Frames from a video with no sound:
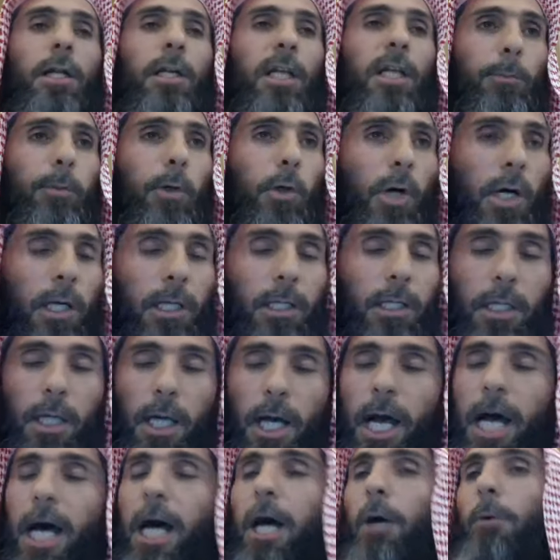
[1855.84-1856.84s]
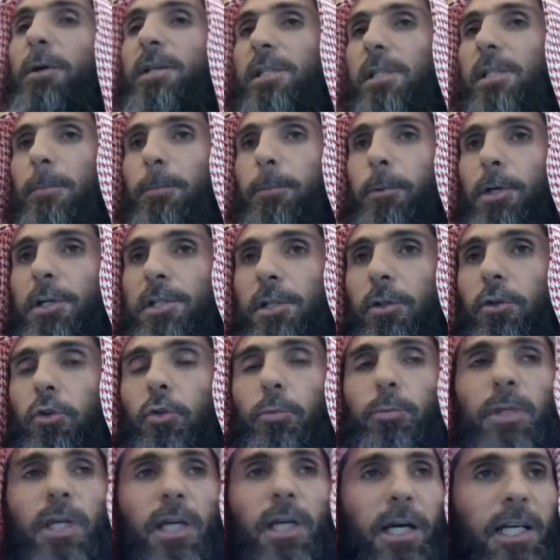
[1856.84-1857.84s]
Number one, how is the person
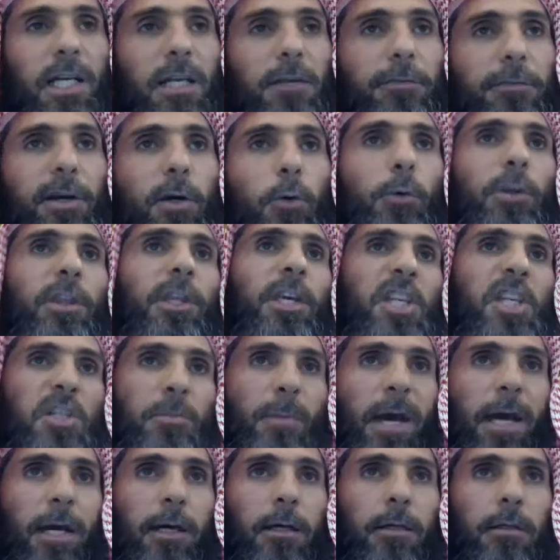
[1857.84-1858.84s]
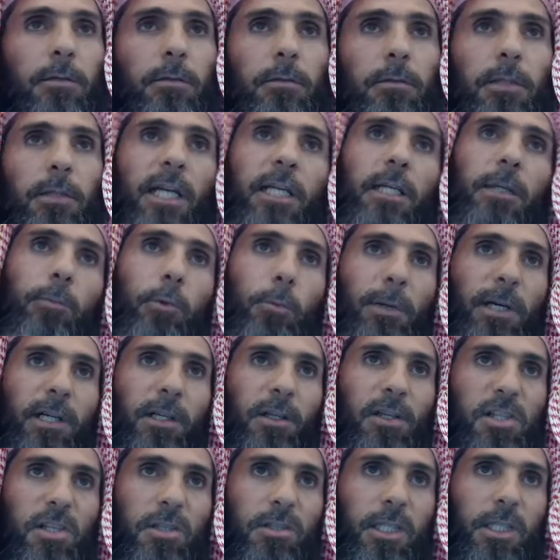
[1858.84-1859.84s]
to be Khalifa? With ijma', like Abu
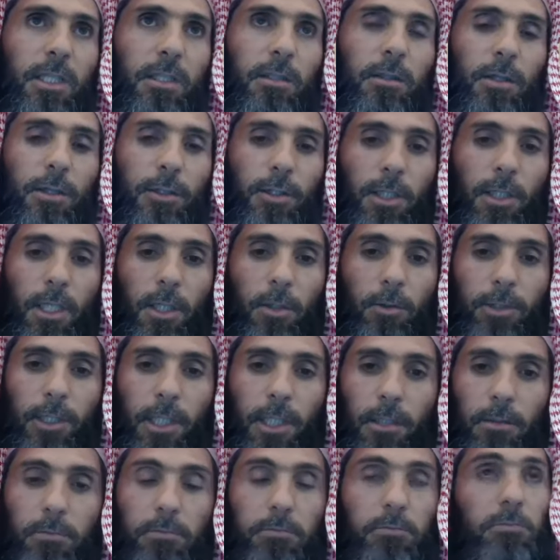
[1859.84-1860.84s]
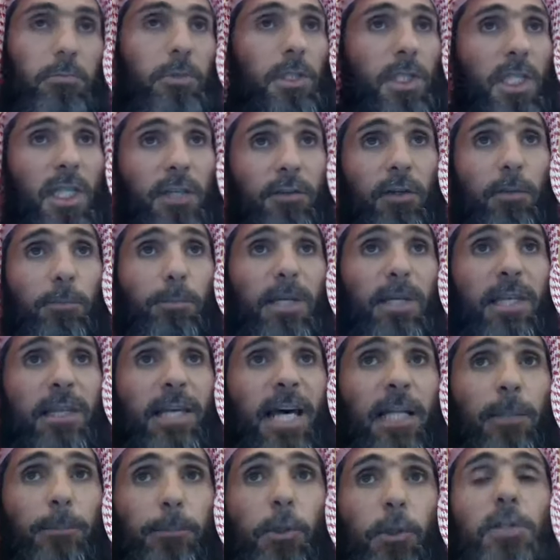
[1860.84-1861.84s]
Bakr Siddiq radiallahu ta'ala. Even be
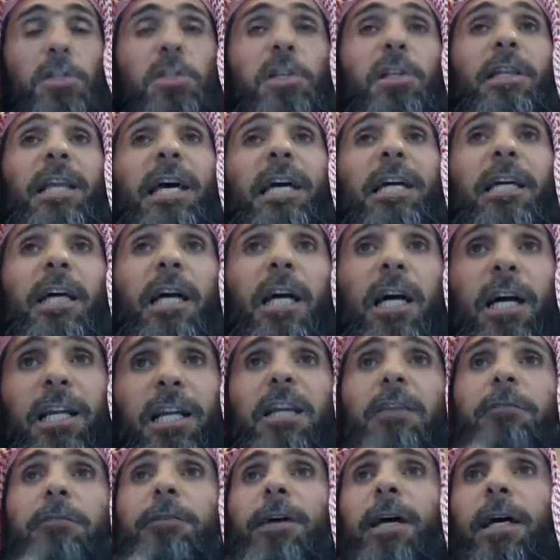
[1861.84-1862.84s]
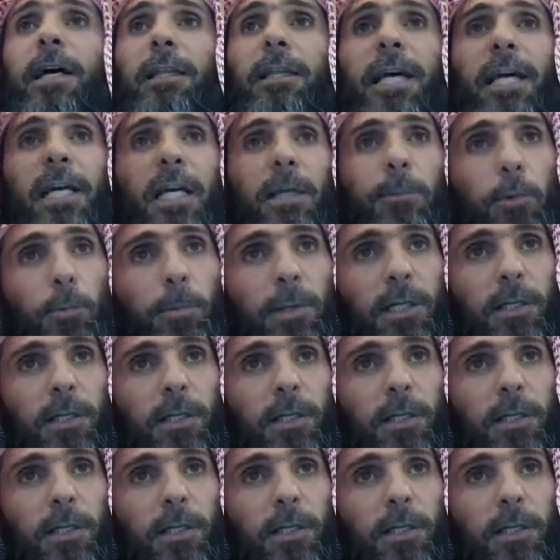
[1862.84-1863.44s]
that person like Khalifa, like Abu